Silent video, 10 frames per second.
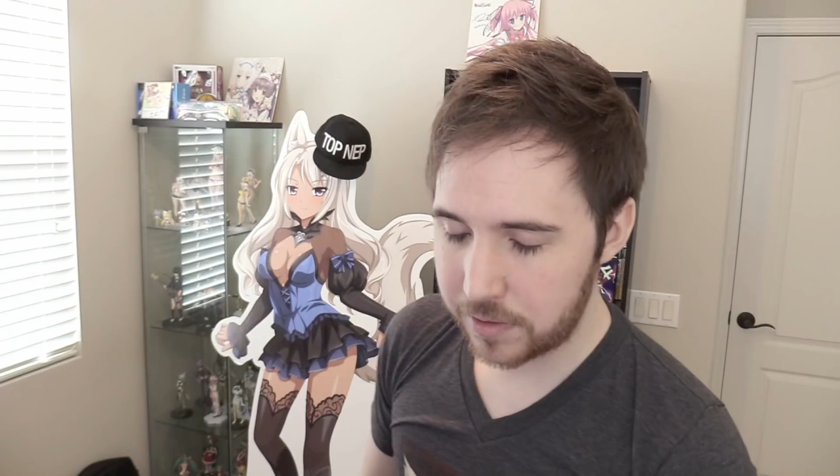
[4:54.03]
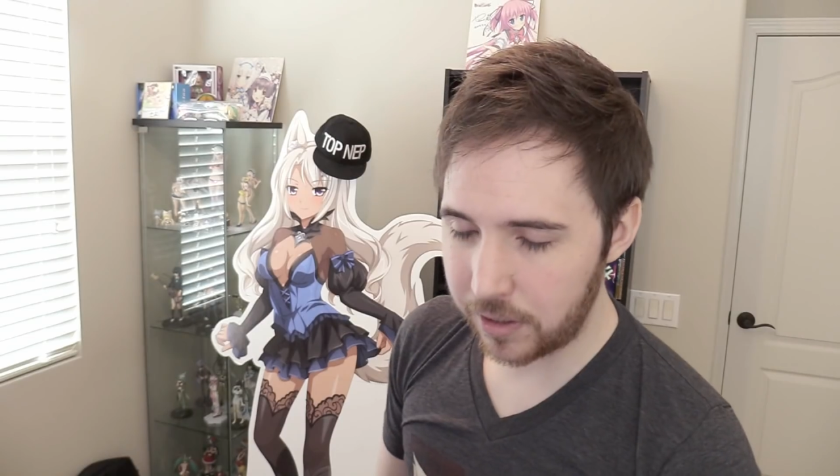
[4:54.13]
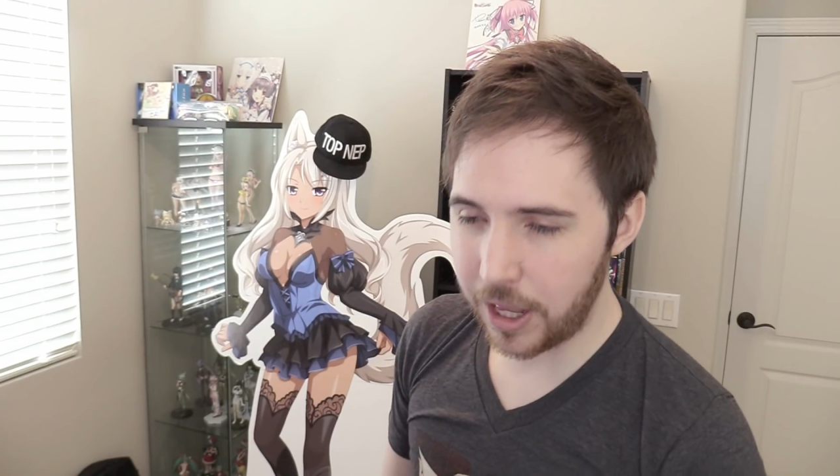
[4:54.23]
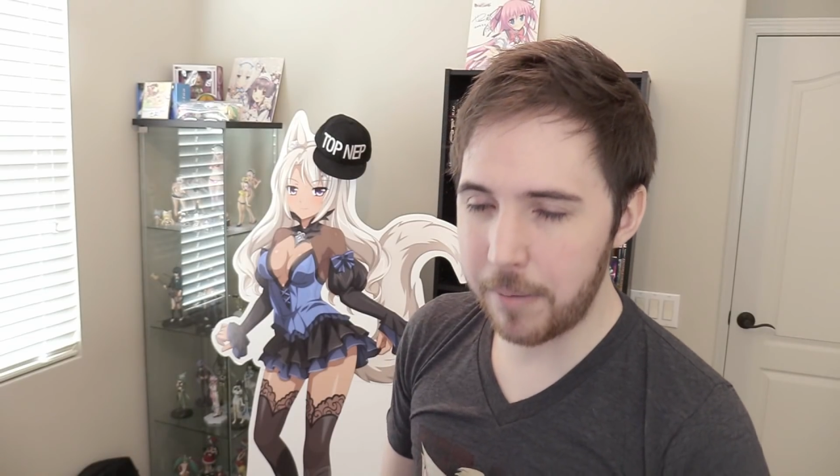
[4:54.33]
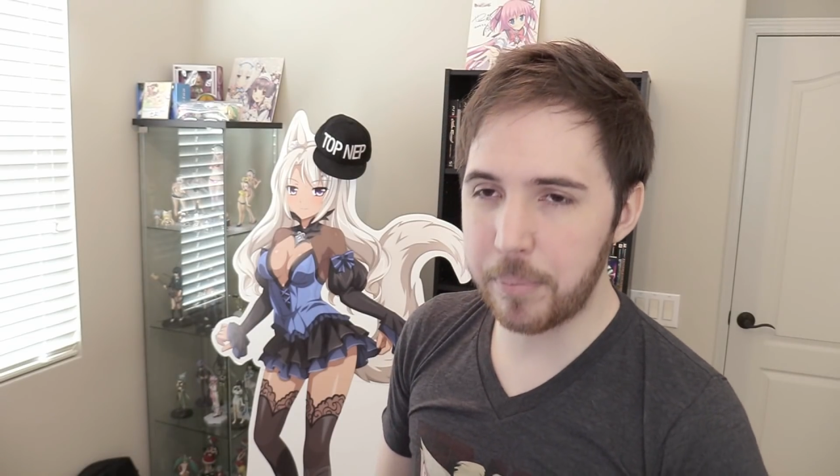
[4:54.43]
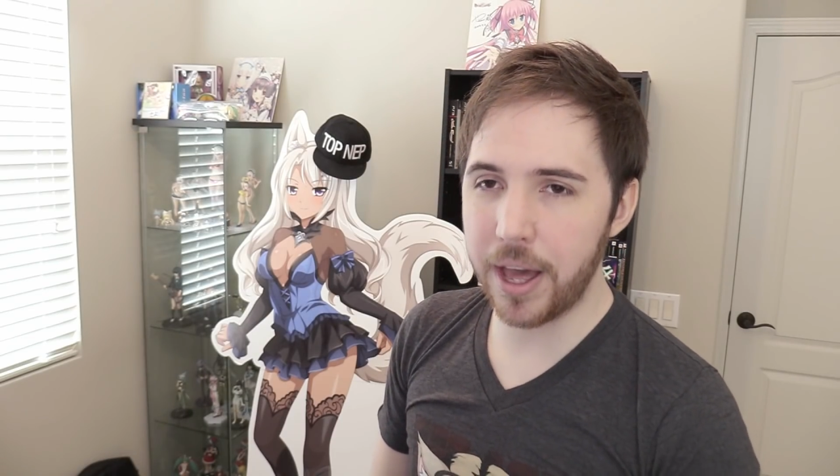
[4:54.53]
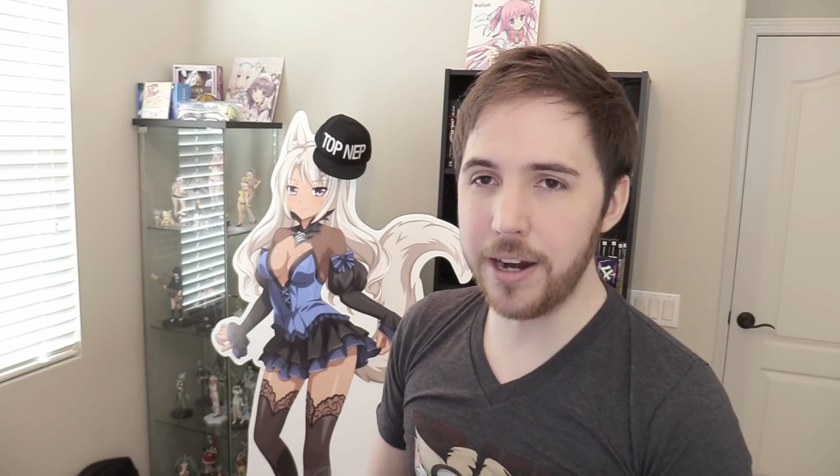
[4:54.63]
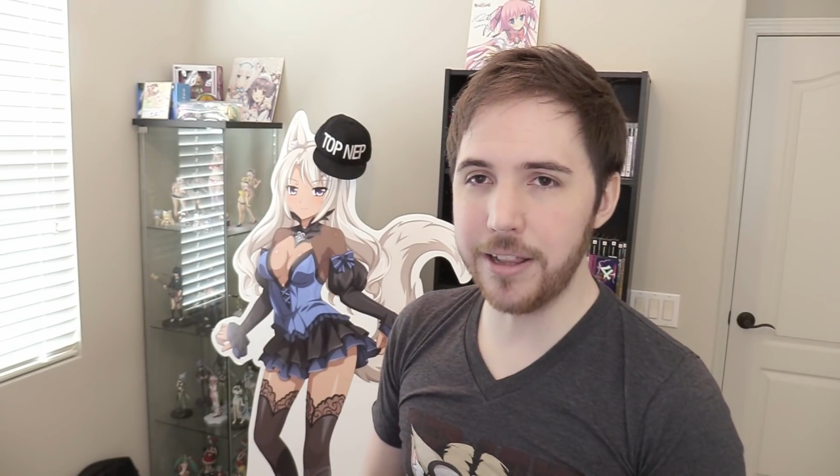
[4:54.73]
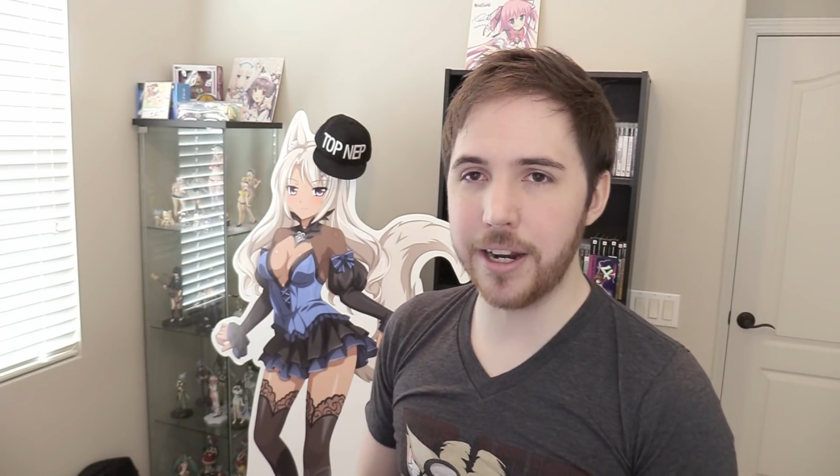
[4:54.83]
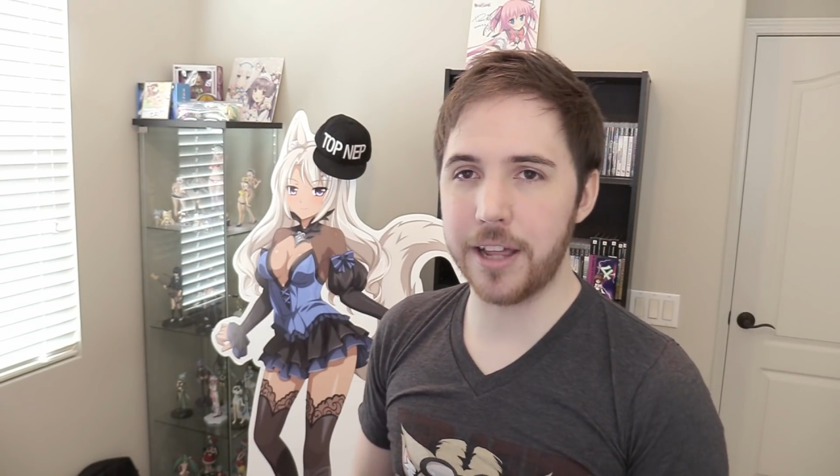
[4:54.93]
it's a lot
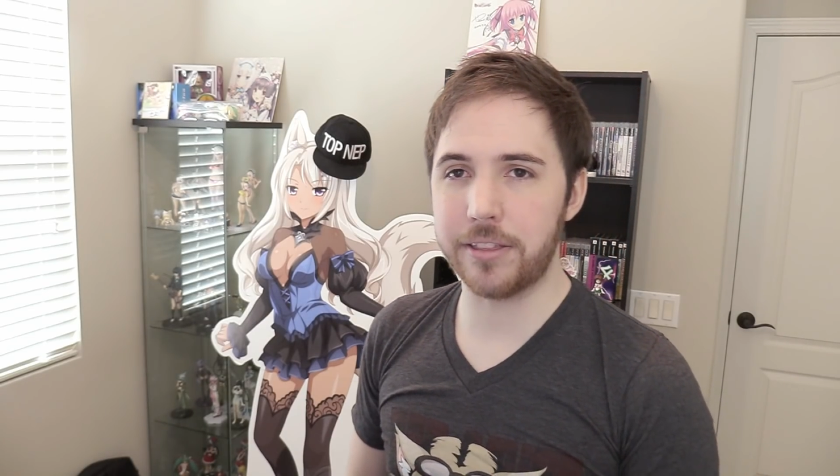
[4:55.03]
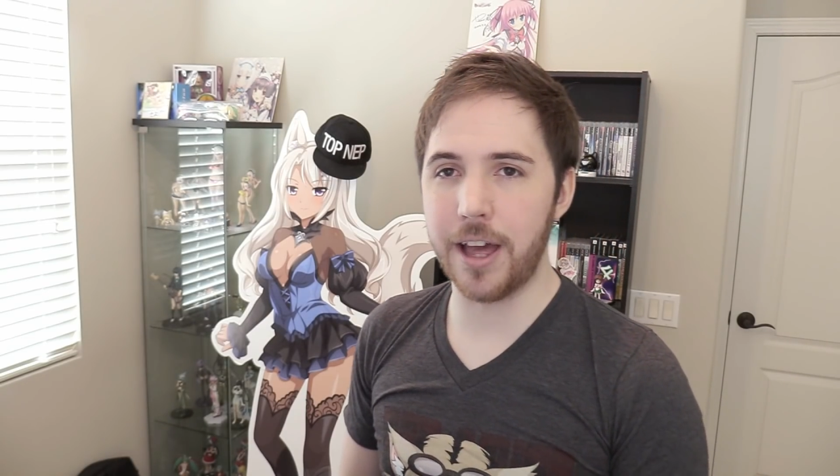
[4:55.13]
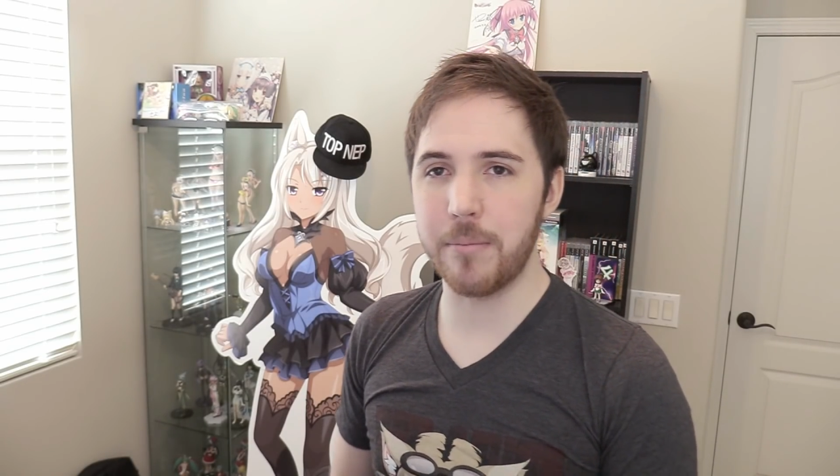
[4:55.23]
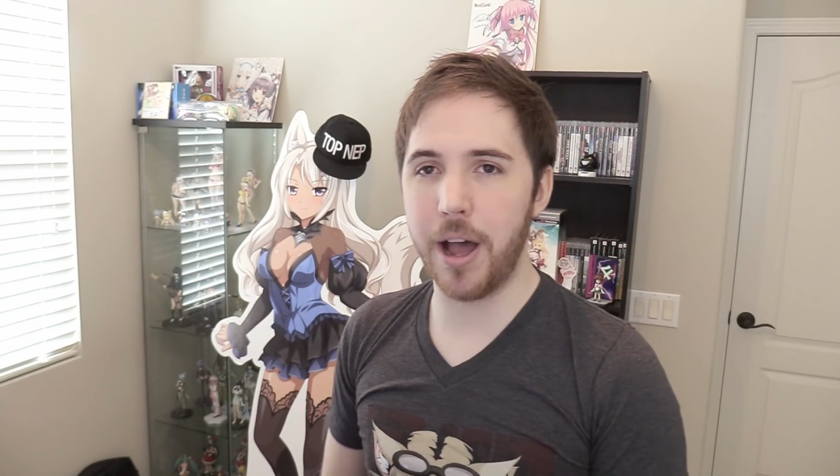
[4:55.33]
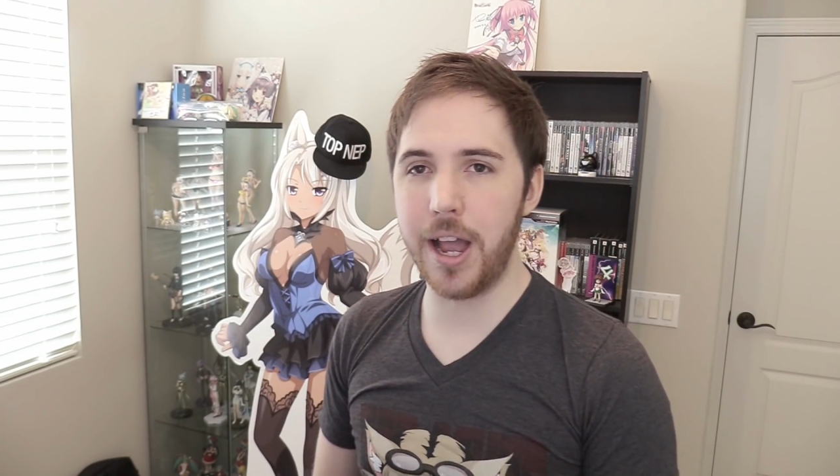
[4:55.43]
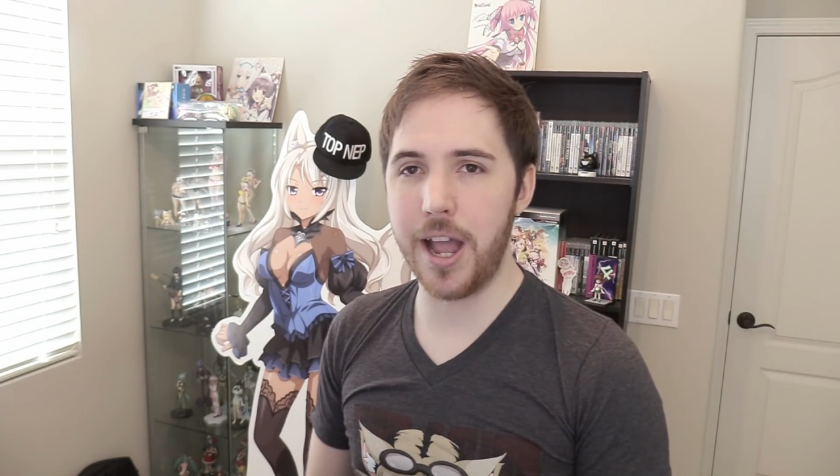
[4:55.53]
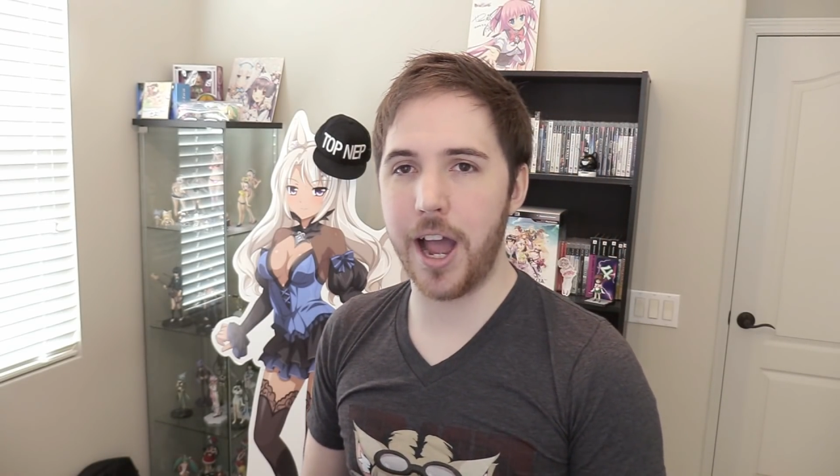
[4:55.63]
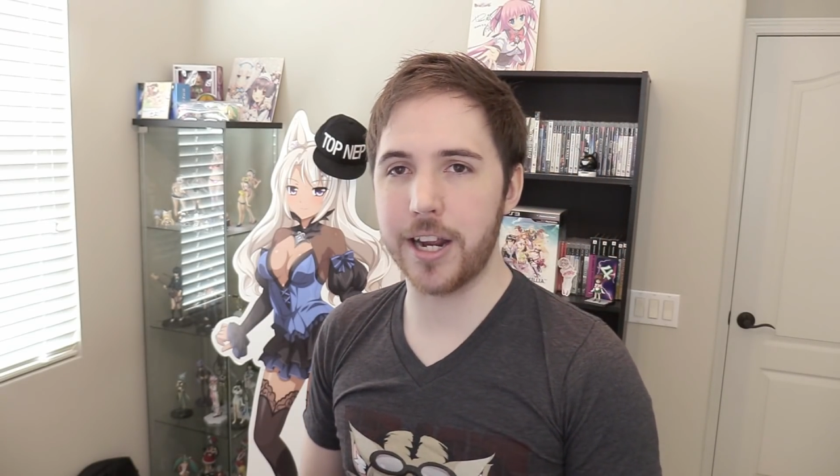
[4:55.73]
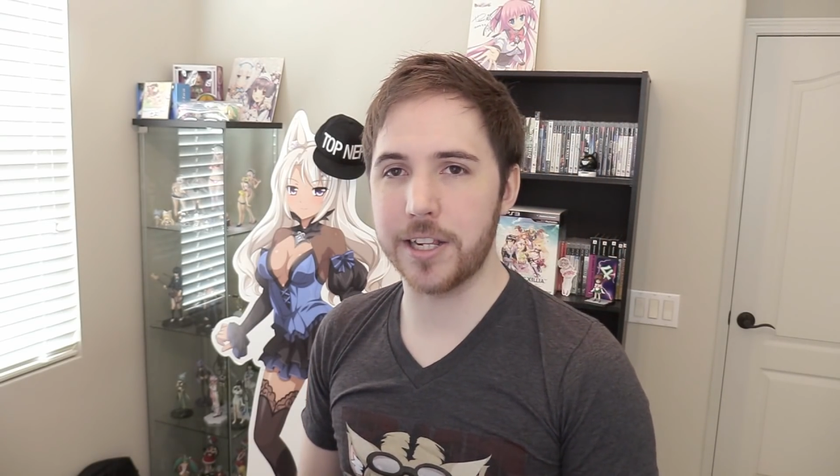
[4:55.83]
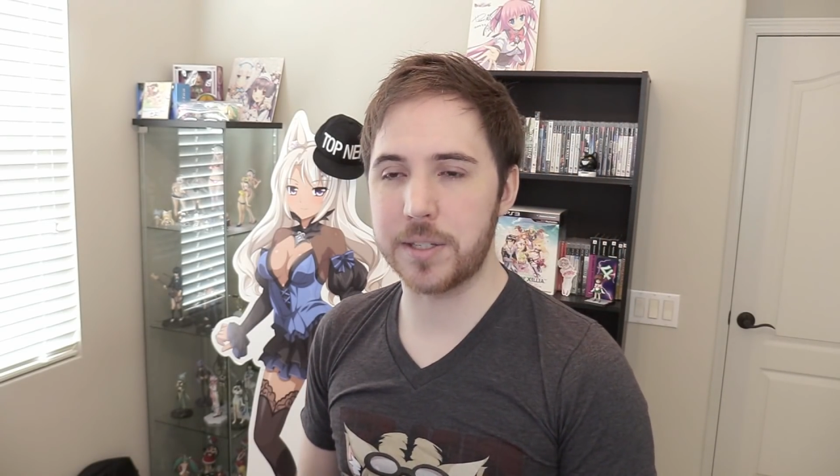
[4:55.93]
better than I thought my
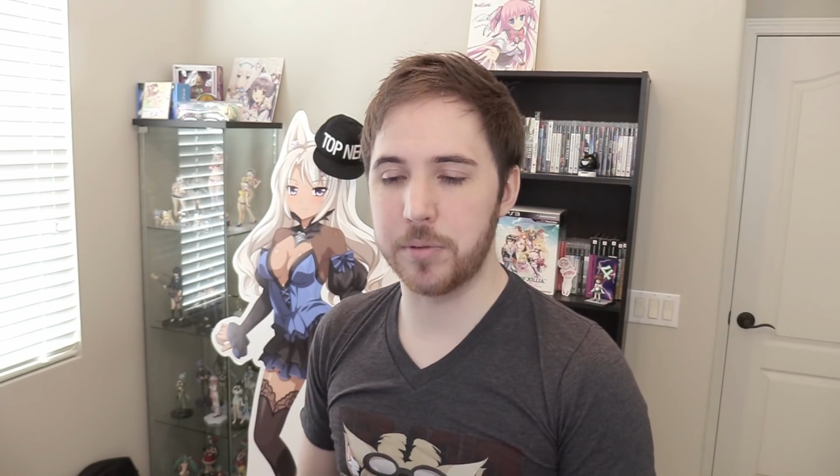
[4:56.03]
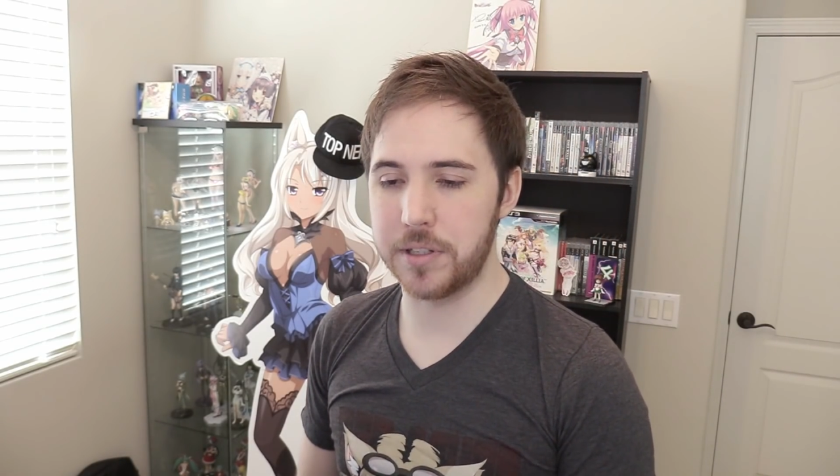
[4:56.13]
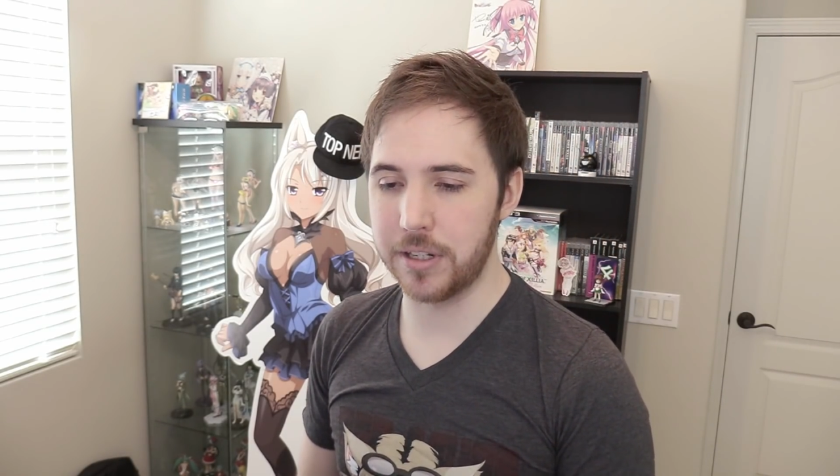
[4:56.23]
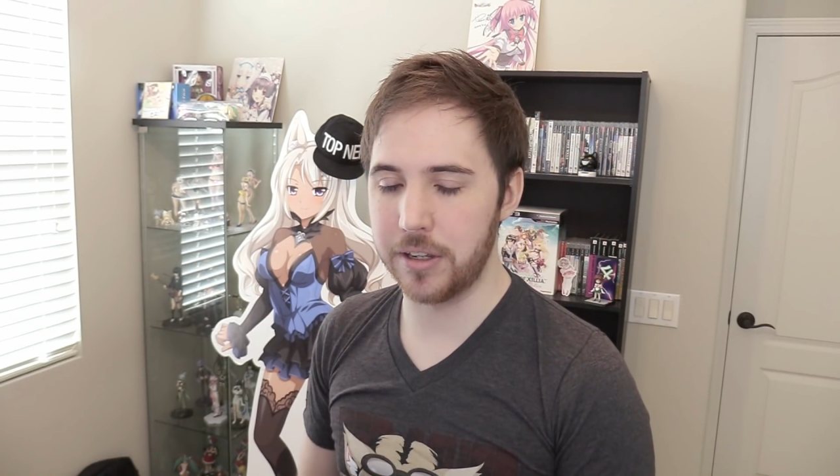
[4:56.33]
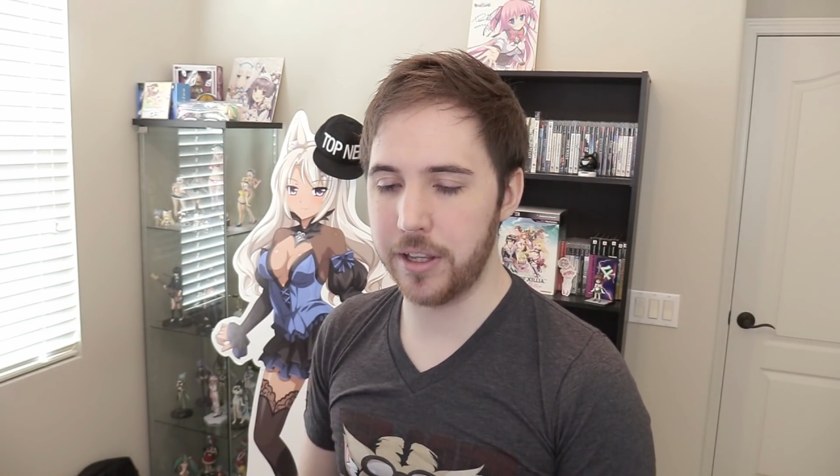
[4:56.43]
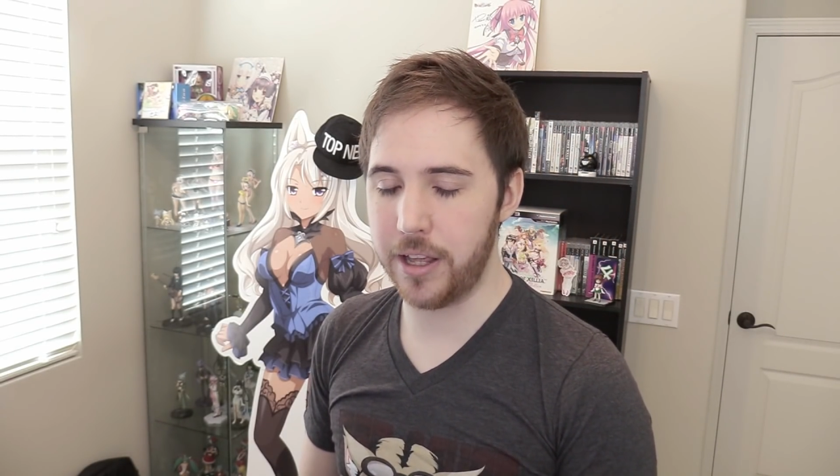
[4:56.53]
audience would do.